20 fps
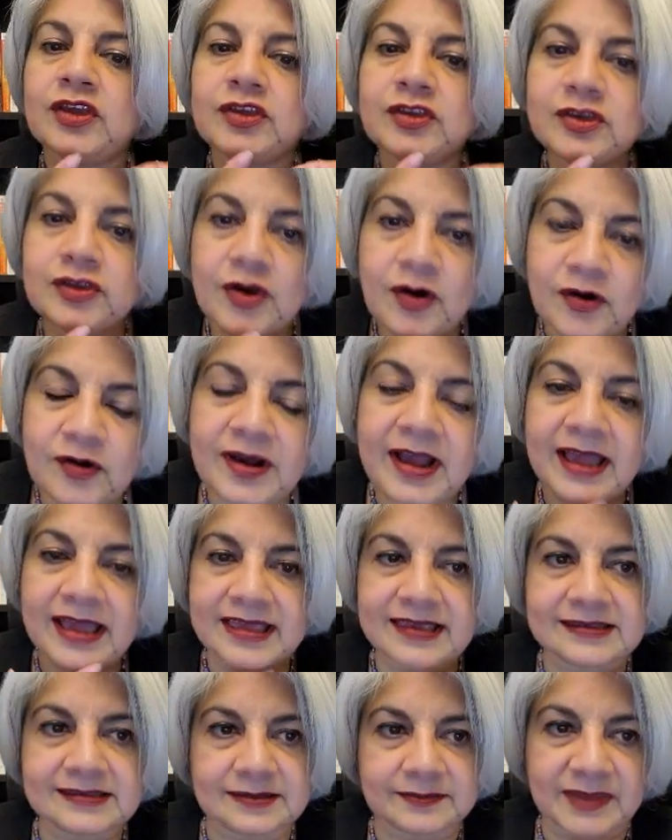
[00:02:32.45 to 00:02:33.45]
Yoga
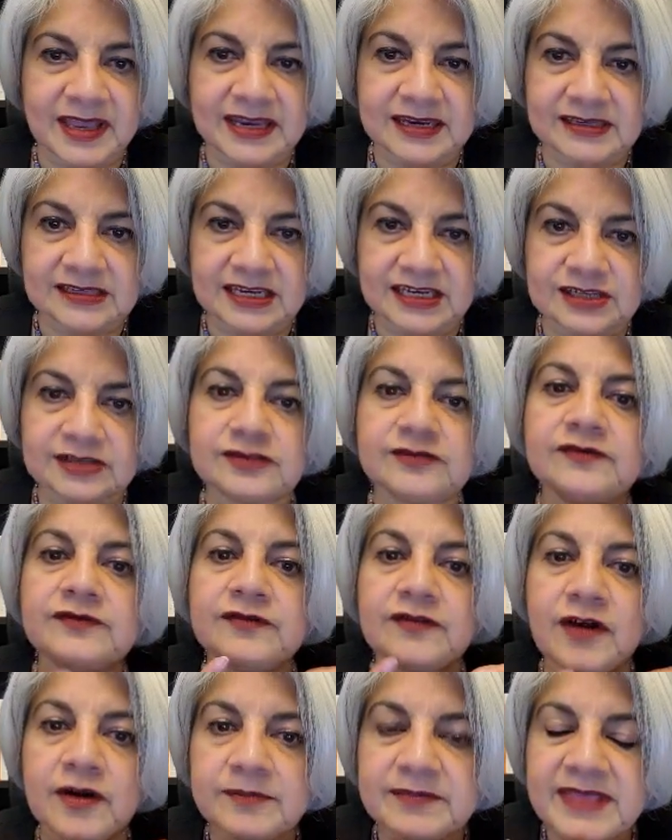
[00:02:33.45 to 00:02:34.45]
is a meditation
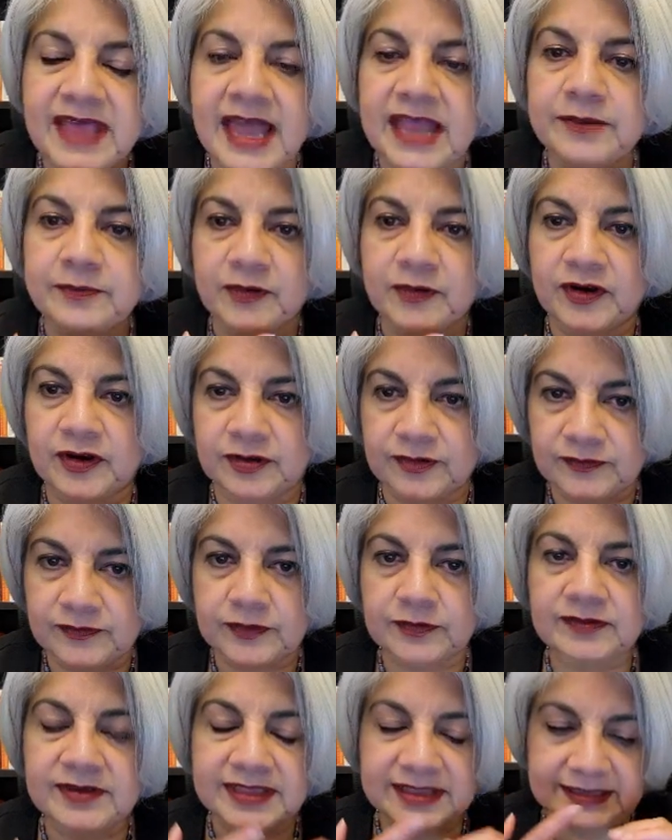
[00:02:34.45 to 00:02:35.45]
from that point of
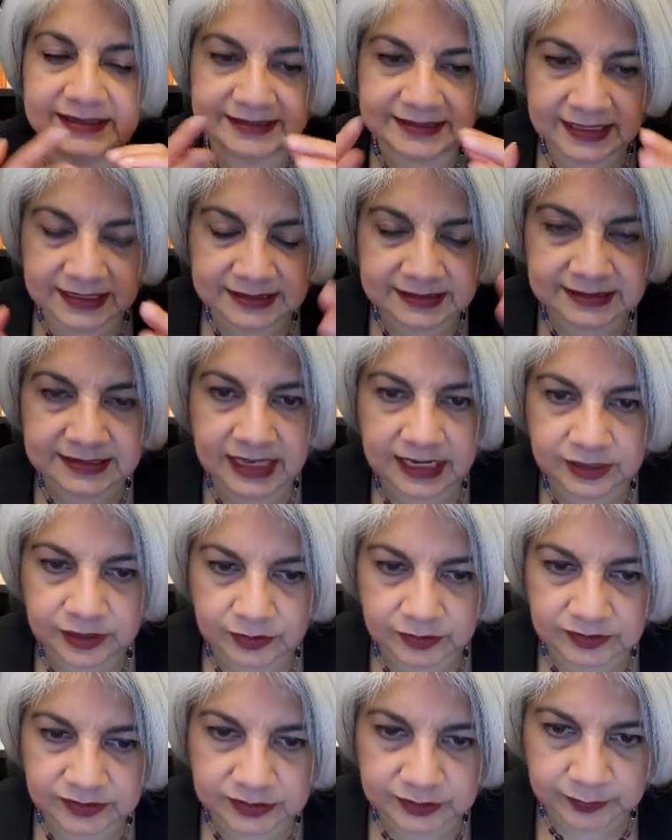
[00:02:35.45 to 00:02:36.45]
view, in the sense that
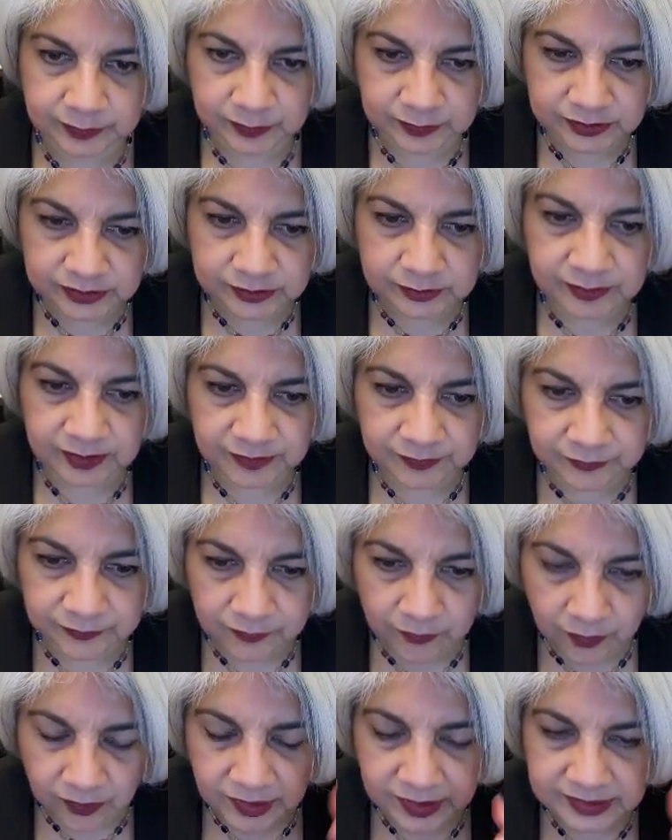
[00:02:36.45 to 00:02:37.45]
you are supposed to be
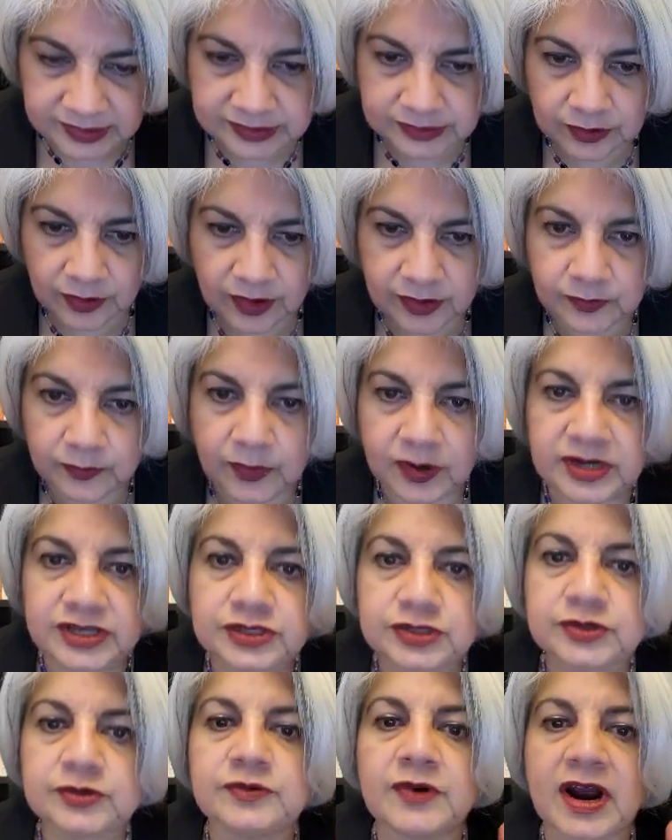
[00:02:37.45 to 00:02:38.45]
focused on
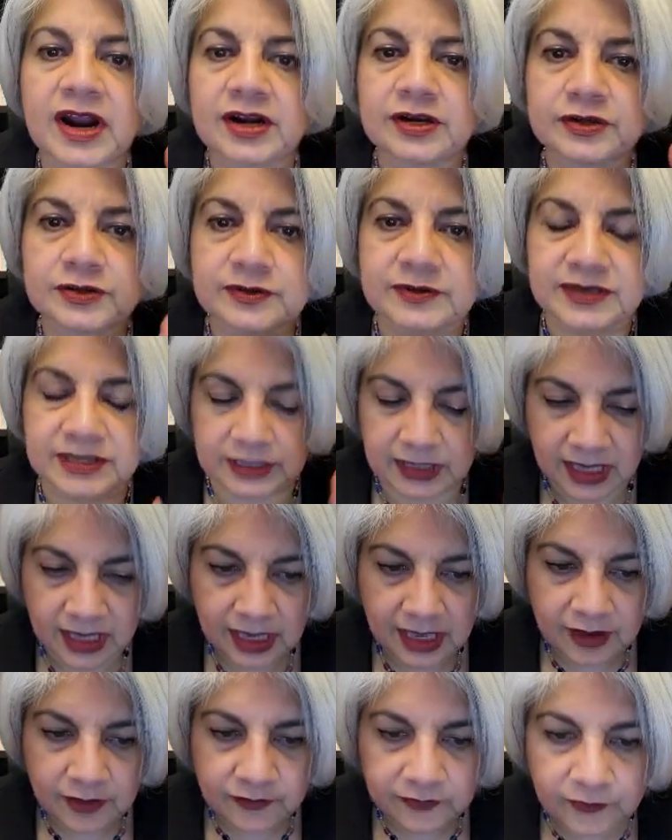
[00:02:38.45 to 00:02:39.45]
what you are doing.
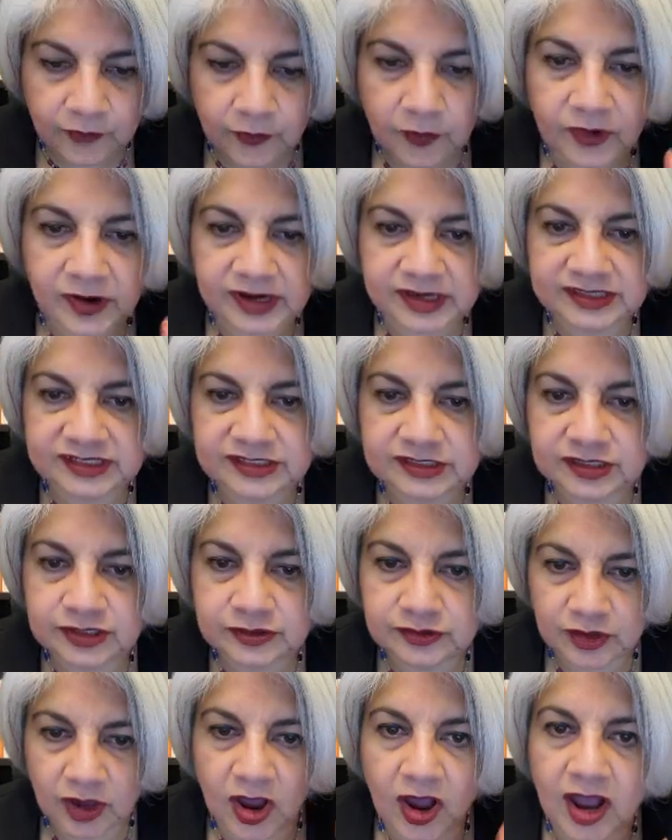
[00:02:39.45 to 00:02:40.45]
Focused
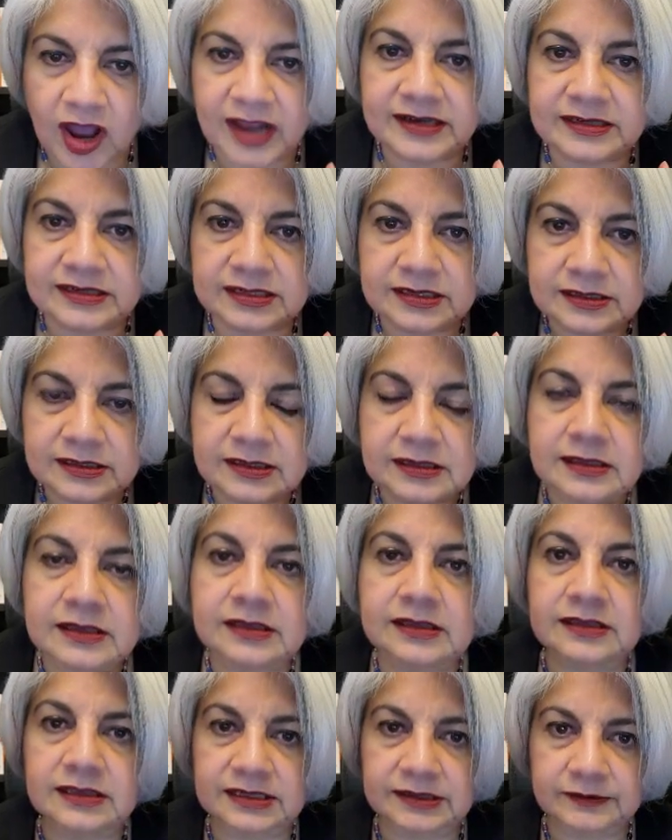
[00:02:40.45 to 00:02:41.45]
thought,
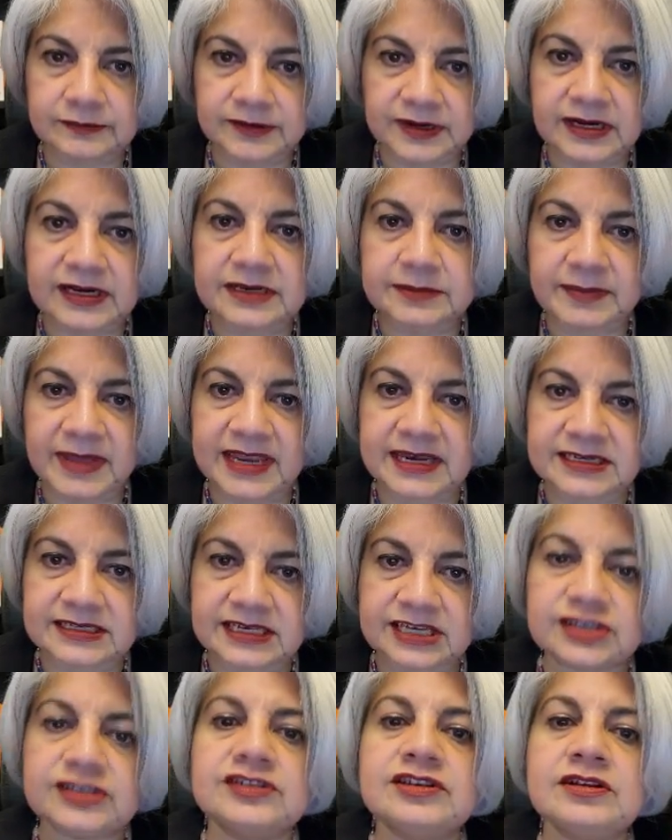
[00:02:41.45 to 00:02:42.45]
the word
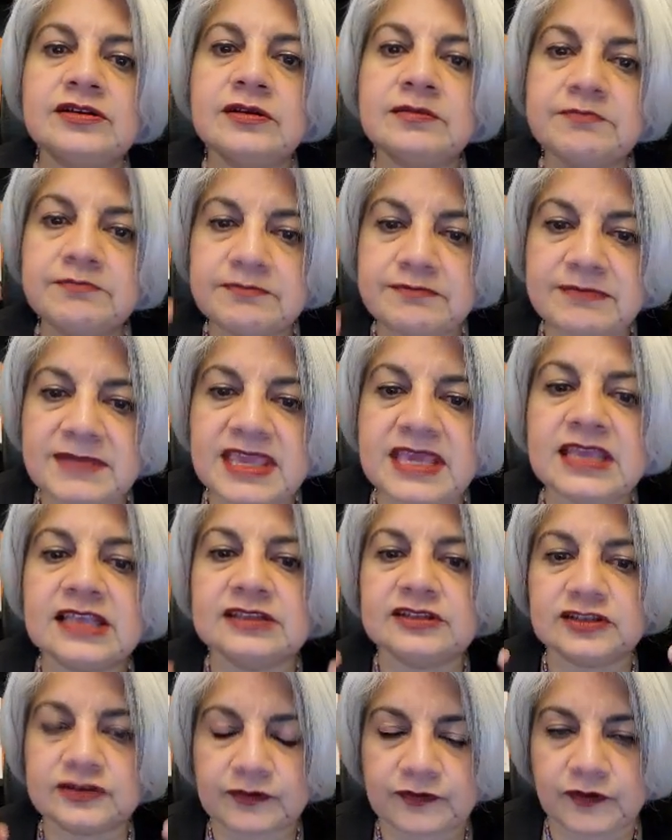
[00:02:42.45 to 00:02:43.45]
meditation
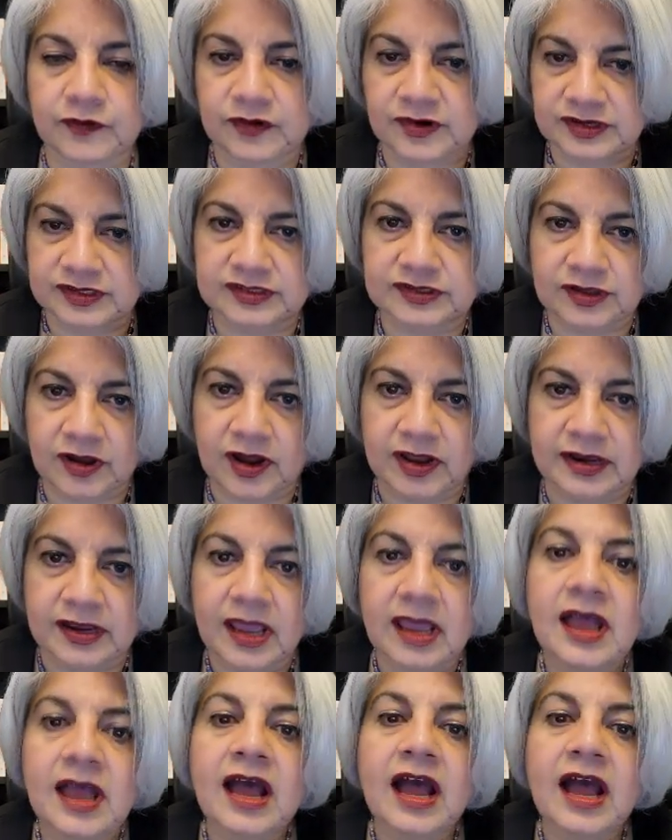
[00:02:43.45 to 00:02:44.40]
means focused thought.